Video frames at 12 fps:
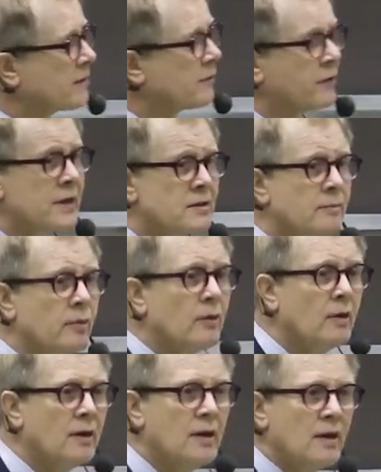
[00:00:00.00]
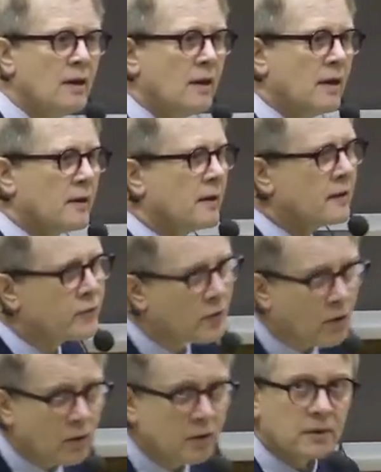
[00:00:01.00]
it feasible, if you
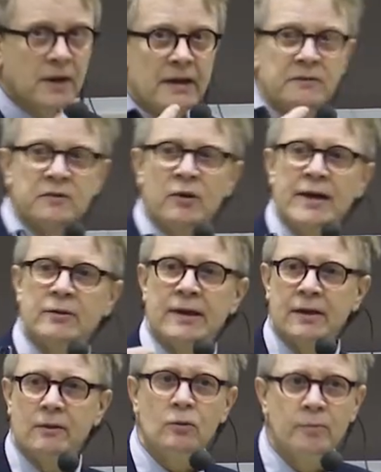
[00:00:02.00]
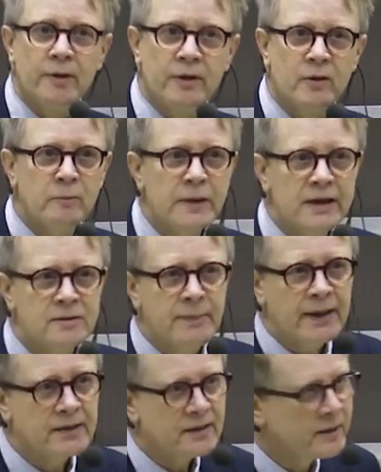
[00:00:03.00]
call and try to get an Uber, you would
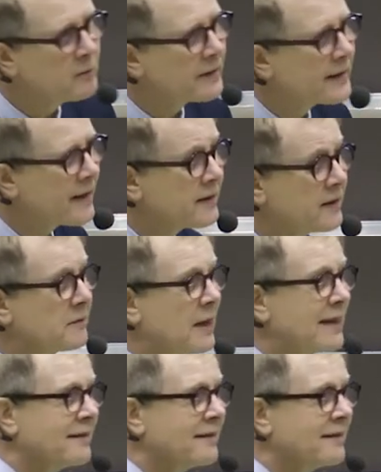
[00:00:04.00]
expect that you will get it in